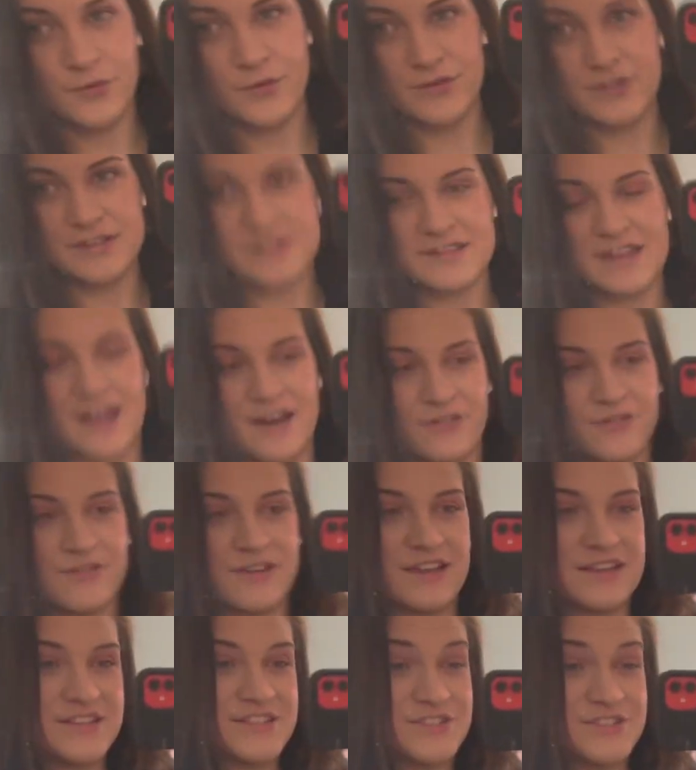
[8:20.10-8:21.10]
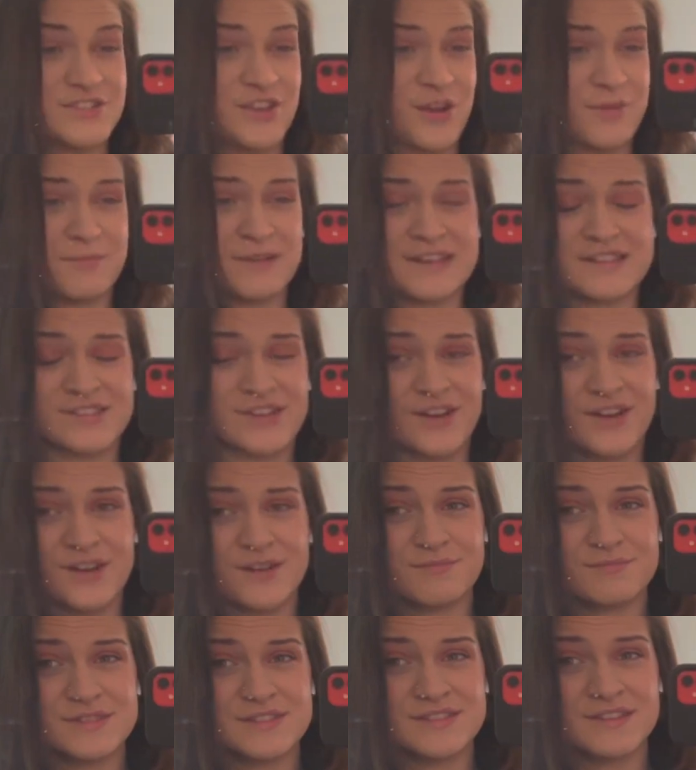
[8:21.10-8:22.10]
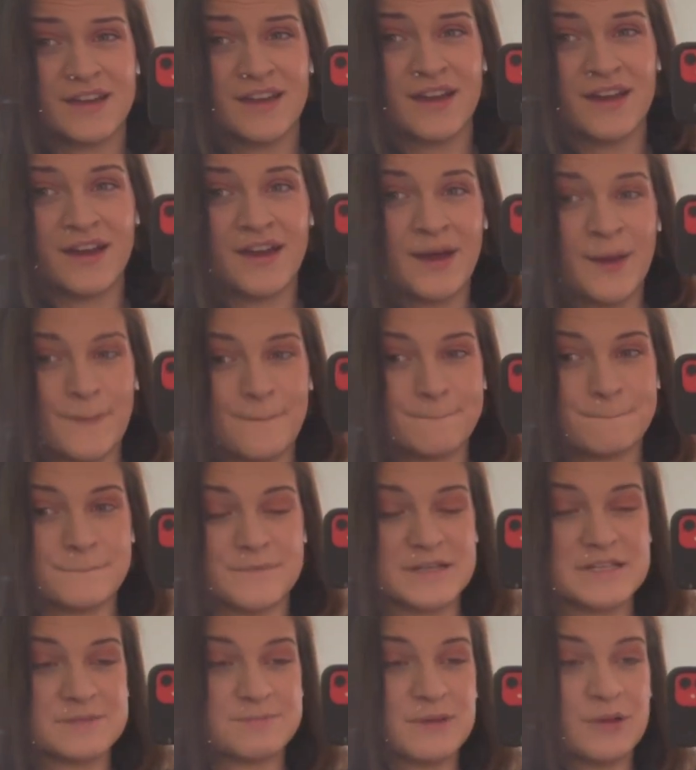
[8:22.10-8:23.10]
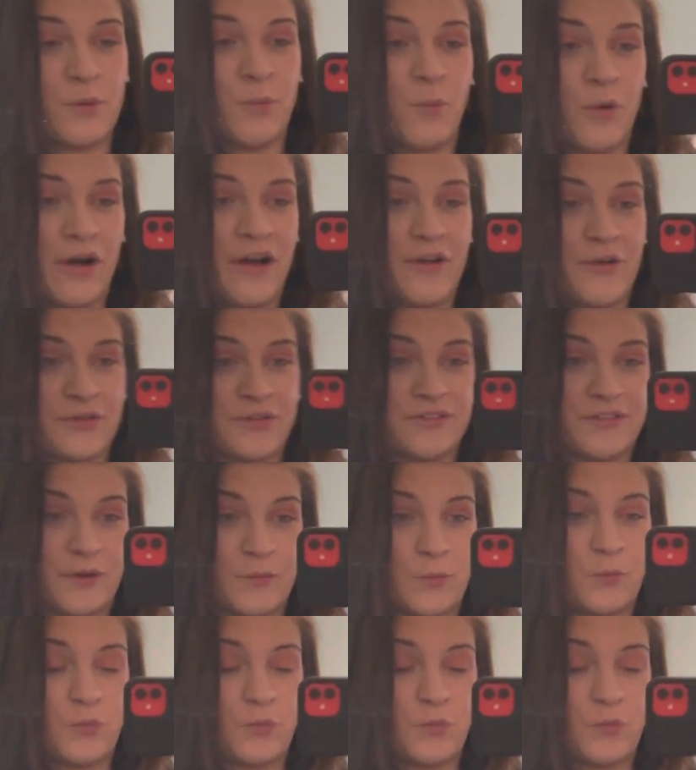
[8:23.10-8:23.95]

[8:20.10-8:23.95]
worn this outfit like so many times. But it's been a while since I've